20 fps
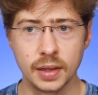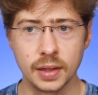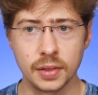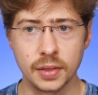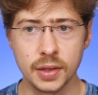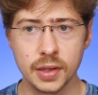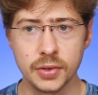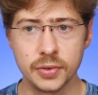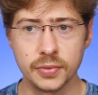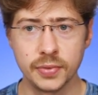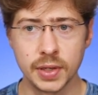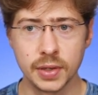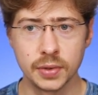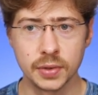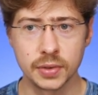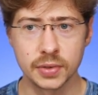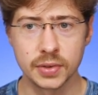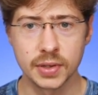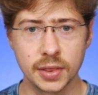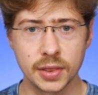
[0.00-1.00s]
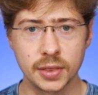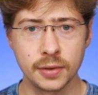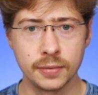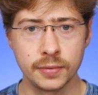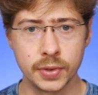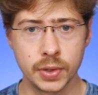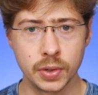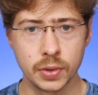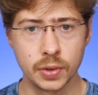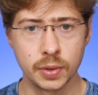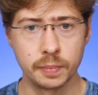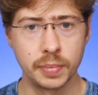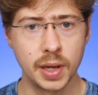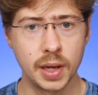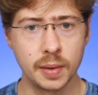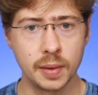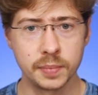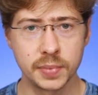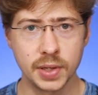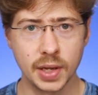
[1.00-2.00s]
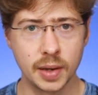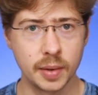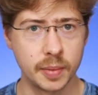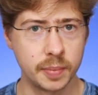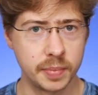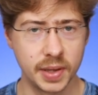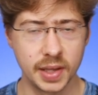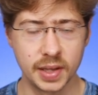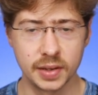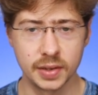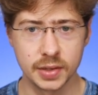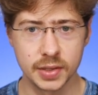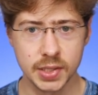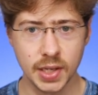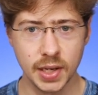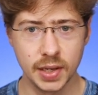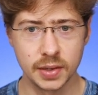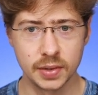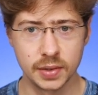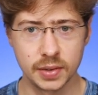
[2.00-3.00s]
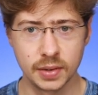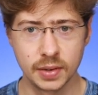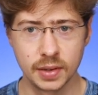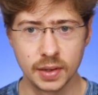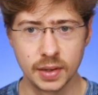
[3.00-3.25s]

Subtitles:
These videos the viewer pumped up and excited.